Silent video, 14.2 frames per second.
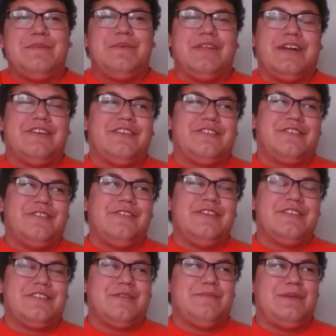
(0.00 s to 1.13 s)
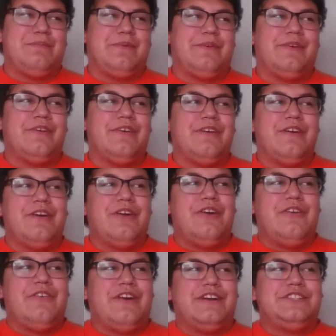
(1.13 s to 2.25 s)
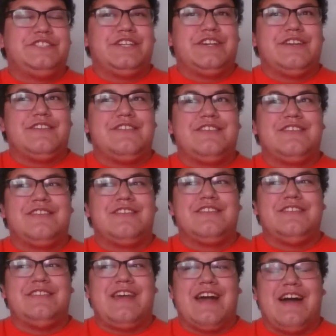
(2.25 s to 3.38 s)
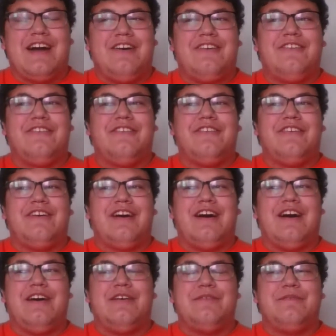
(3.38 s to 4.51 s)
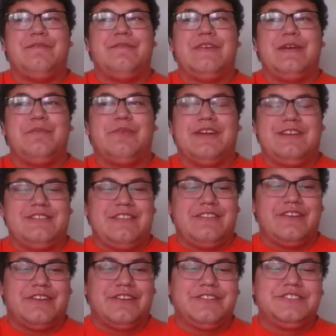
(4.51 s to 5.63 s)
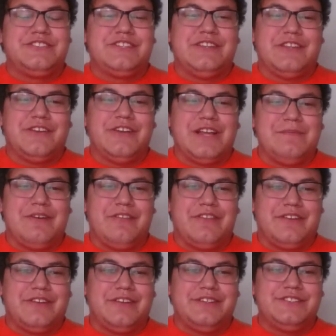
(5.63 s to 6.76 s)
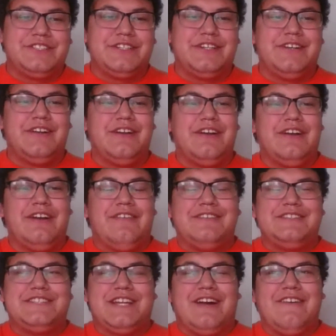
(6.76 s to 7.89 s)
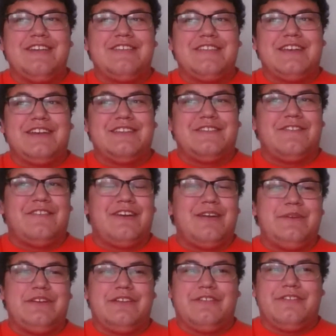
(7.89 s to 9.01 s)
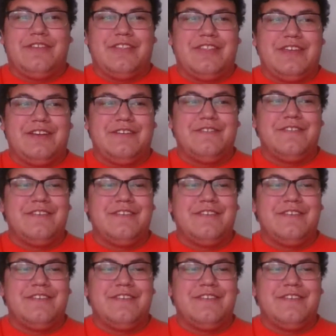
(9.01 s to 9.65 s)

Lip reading: people, I go to school with some people who are just now embracing their culture and learning about their culture, which I always think is a very beautiful thing